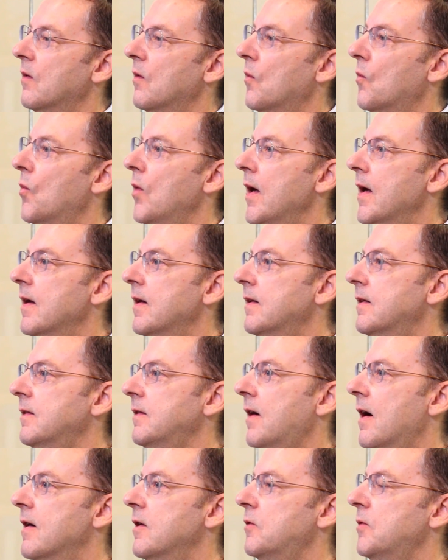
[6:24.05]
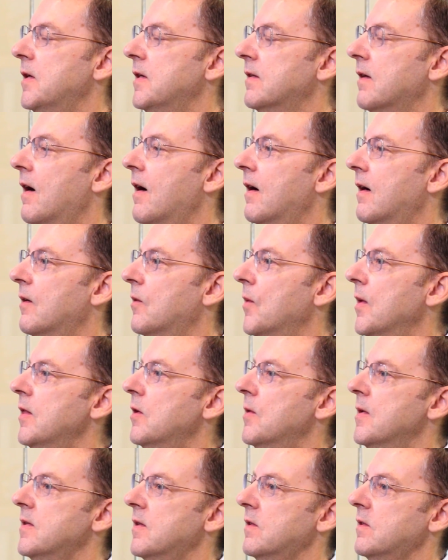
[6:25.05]
when
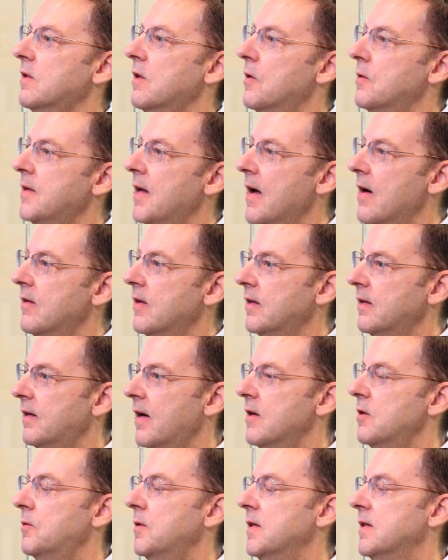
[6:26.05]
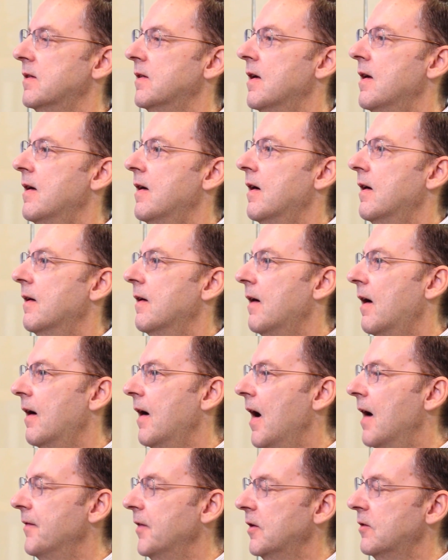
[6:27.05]
there is a slowdown and countries are
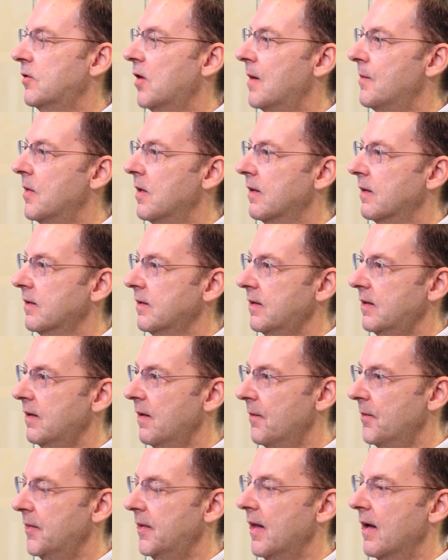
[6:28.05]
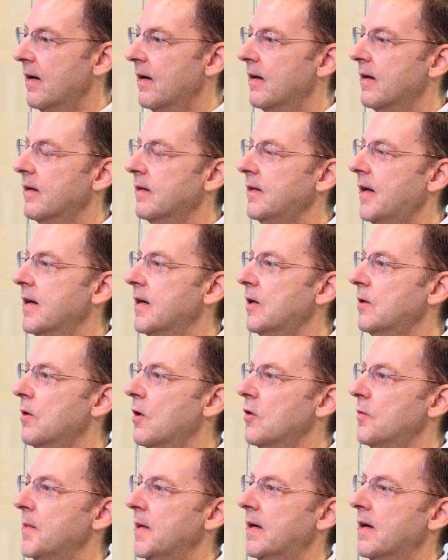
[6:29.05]
having trouble getting
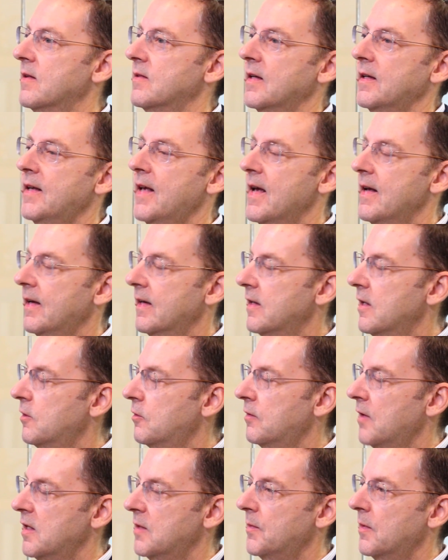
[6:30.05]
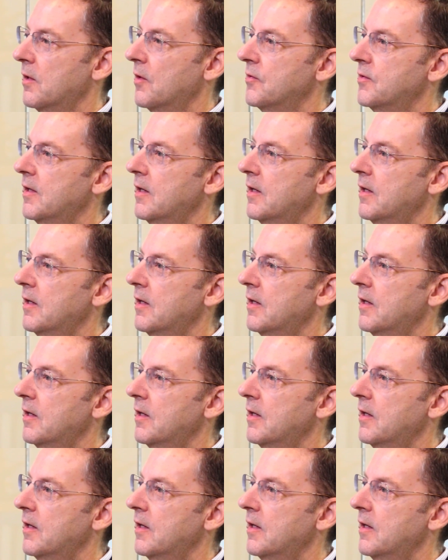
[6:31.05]
growth because they can't get interest rates below